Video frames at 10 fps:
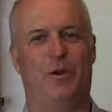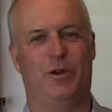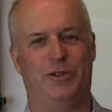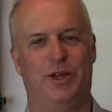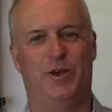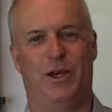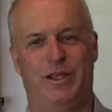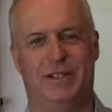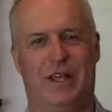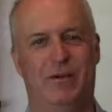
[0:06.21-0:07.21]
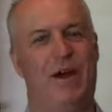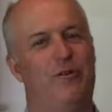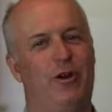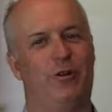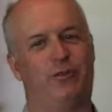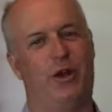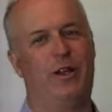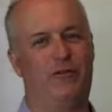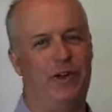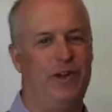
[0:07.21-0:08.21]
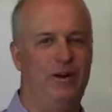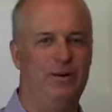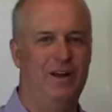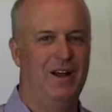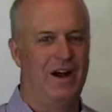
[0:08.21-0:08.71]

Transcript: Good to see you again today. We have another training video.